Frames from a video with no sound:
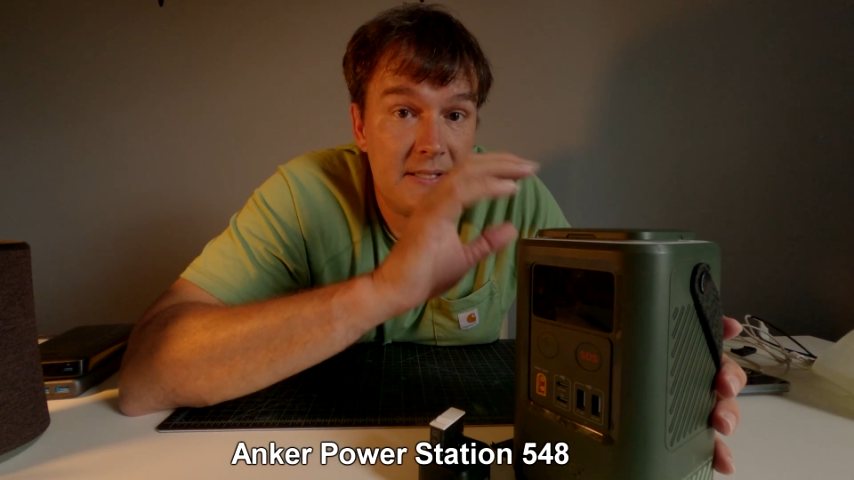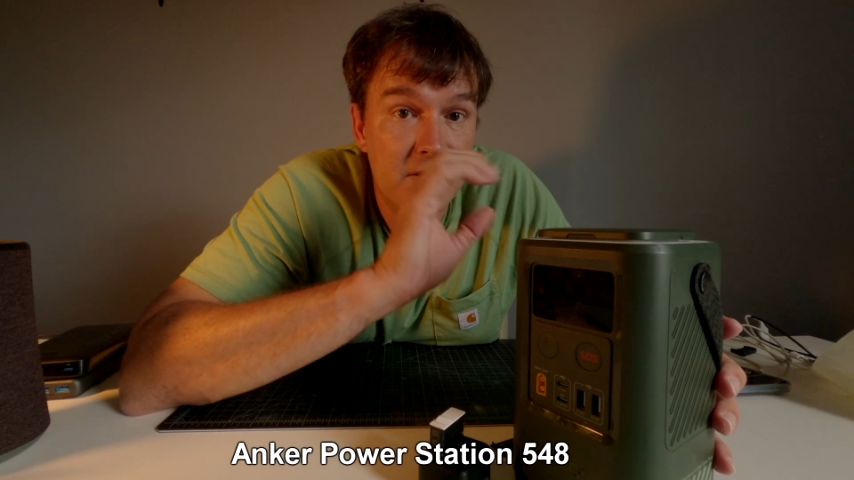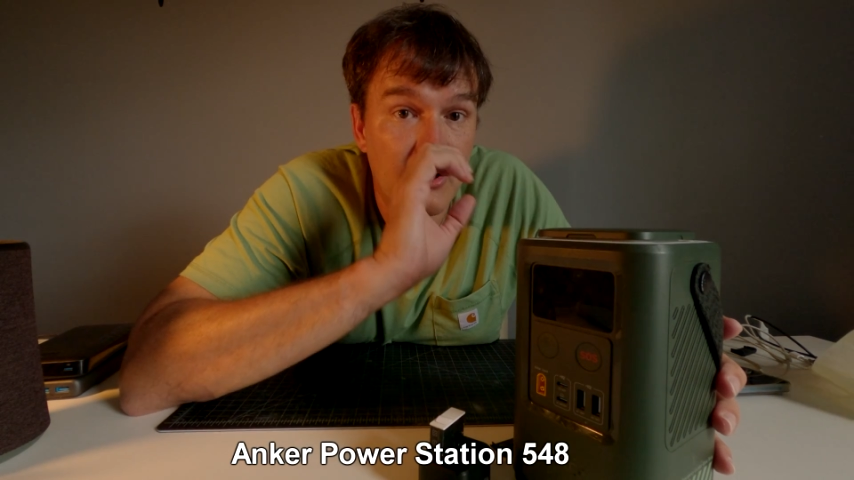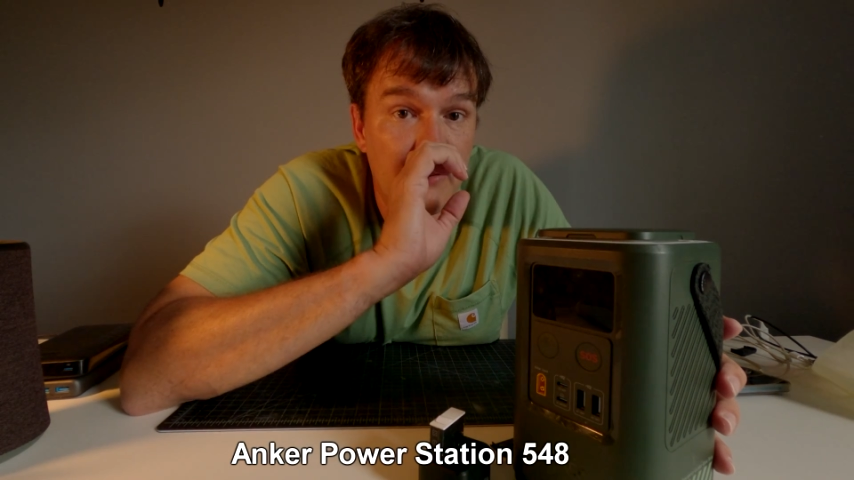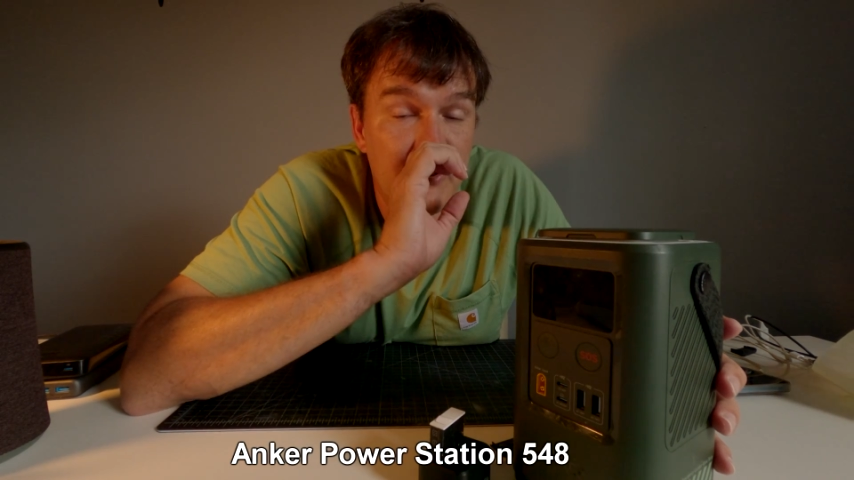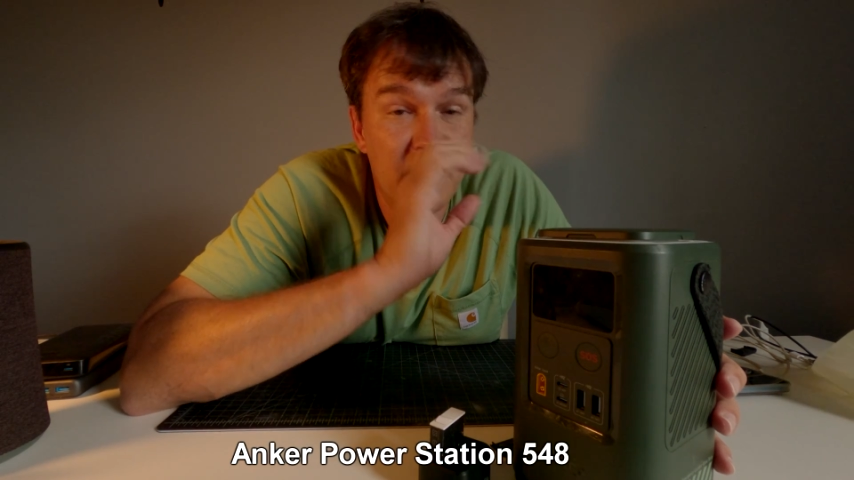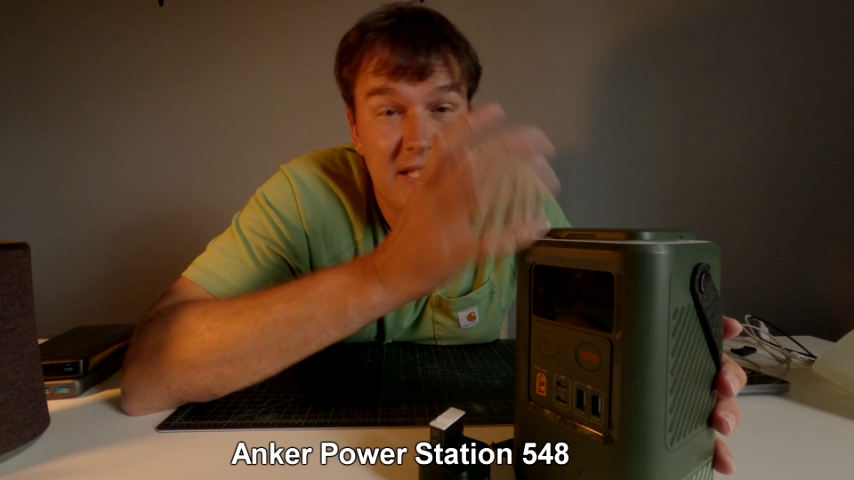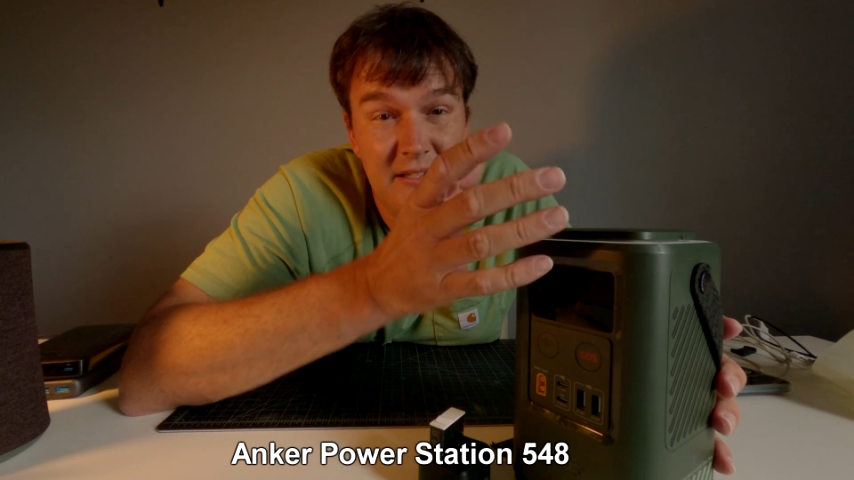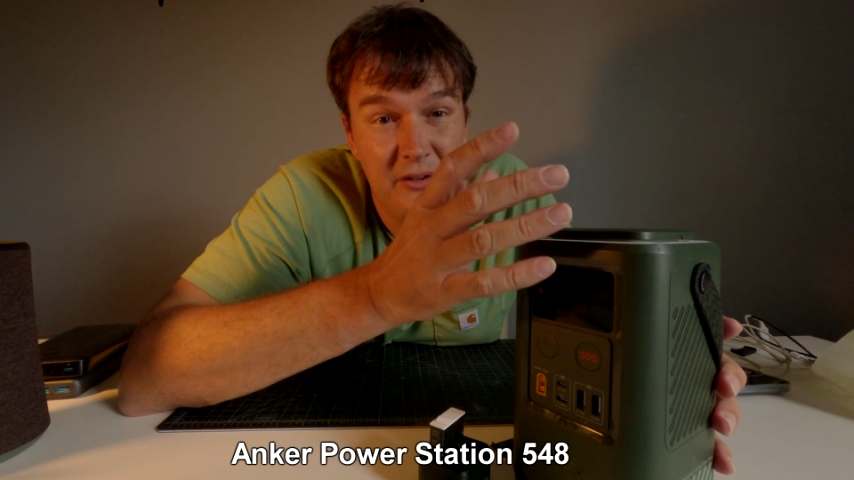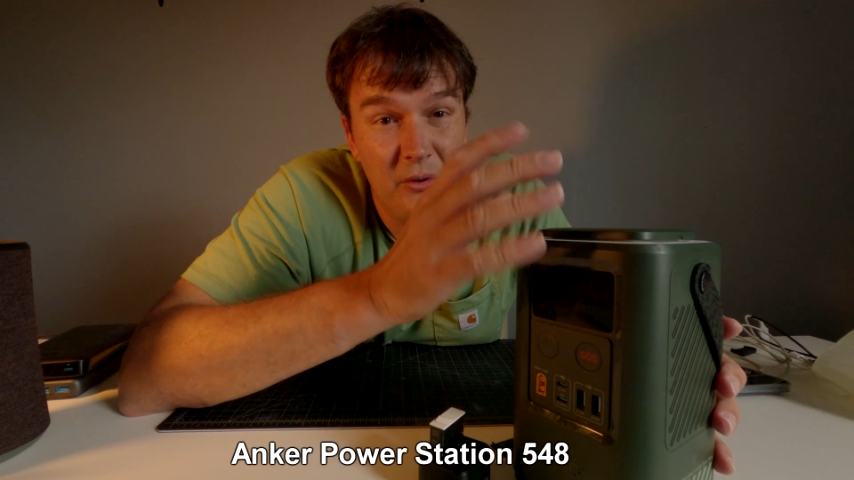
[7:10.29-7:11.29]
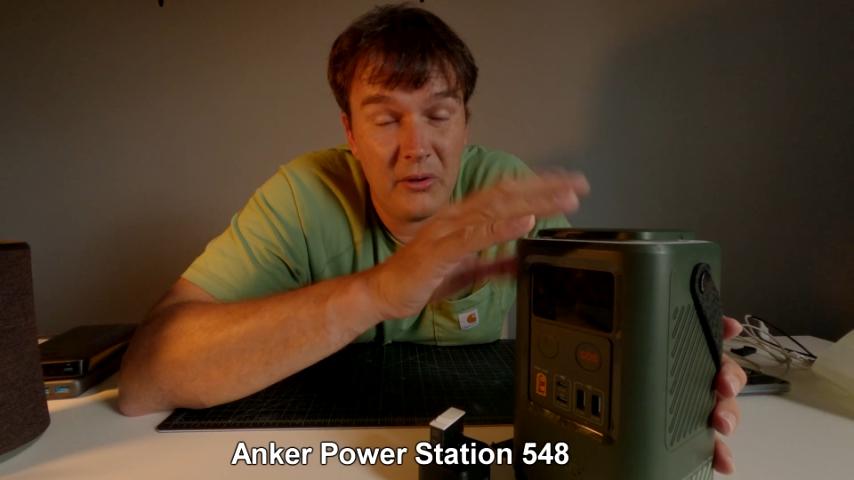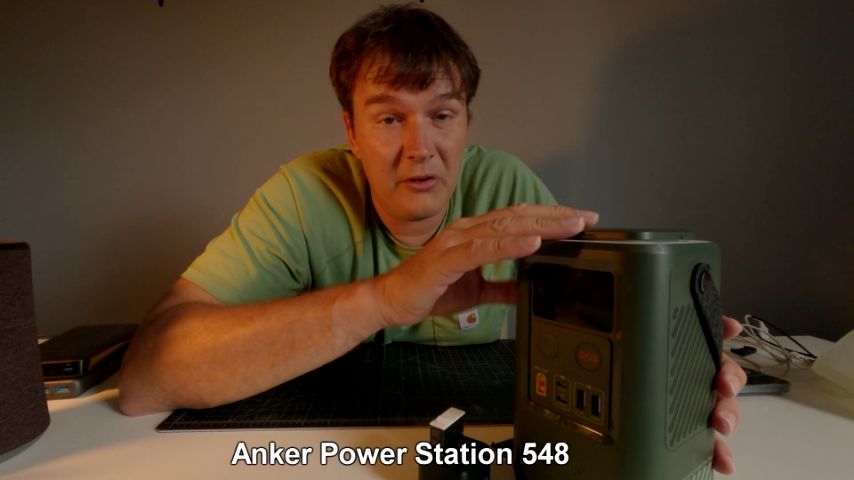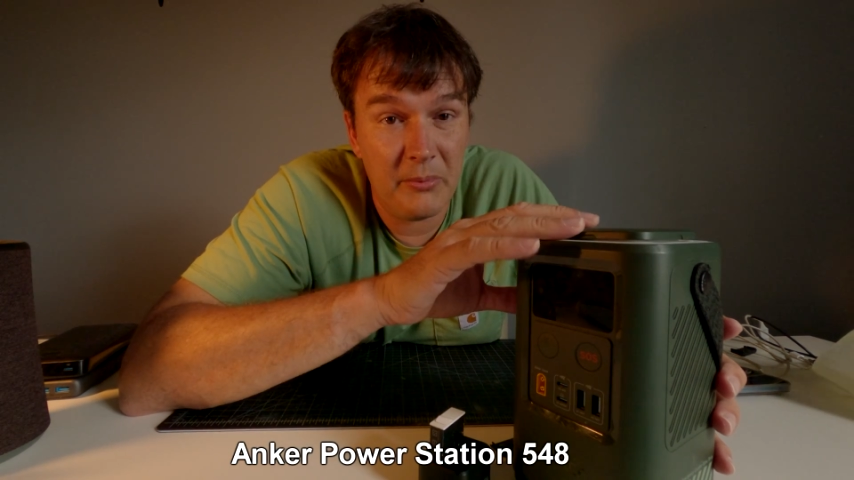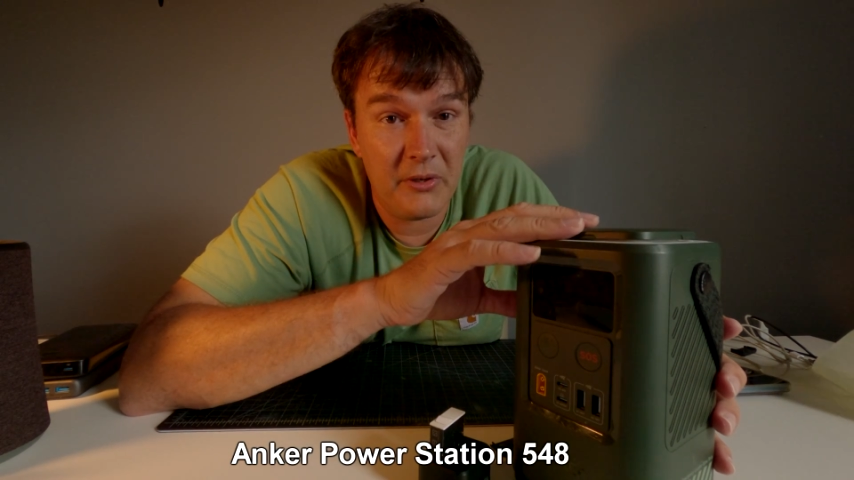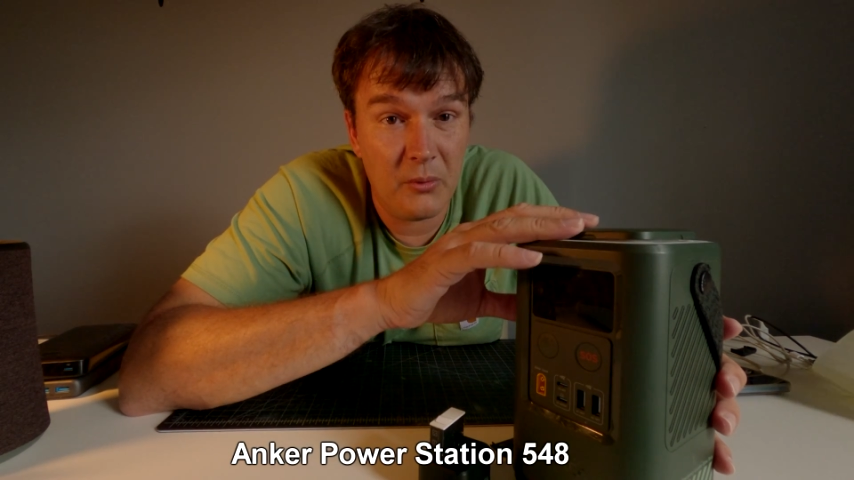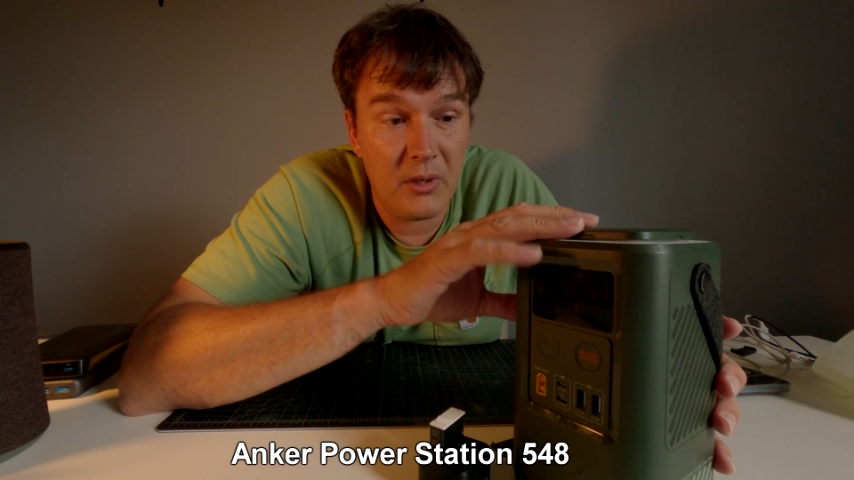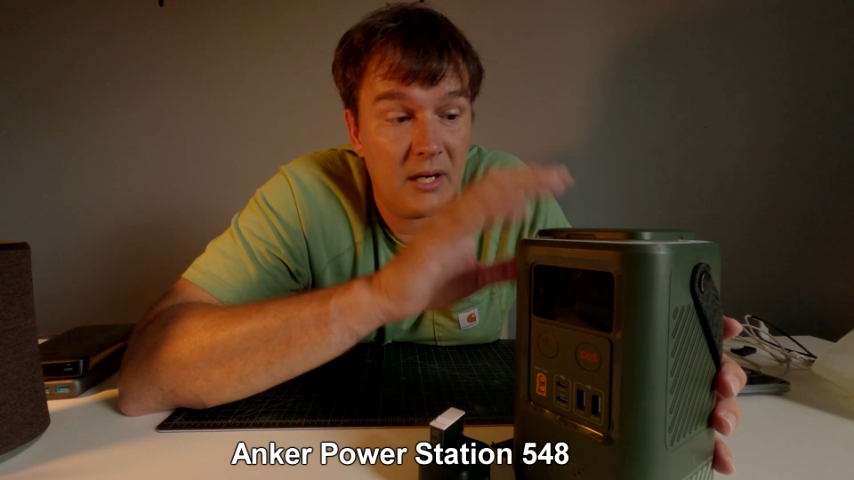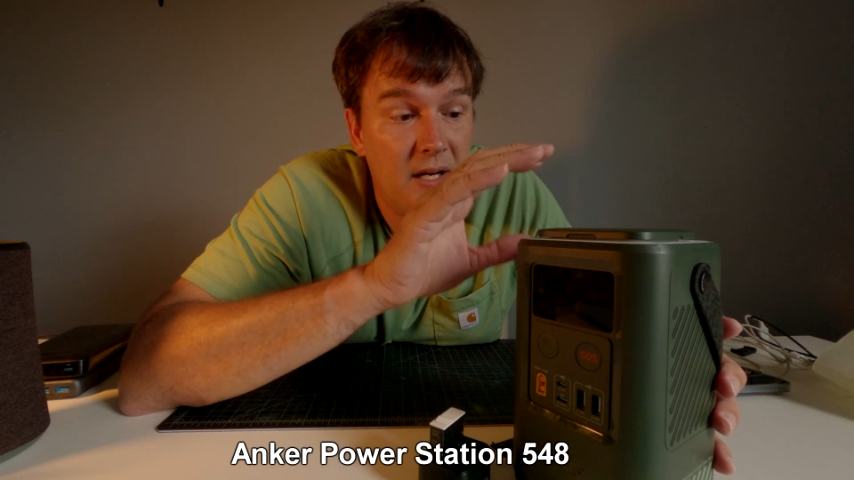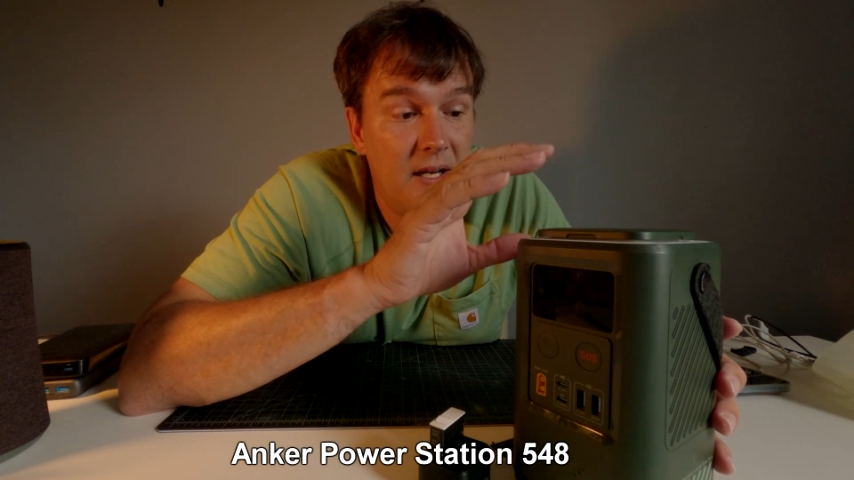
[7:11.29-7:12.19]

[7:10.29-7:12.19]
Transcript: So if you need to do a little bit of work,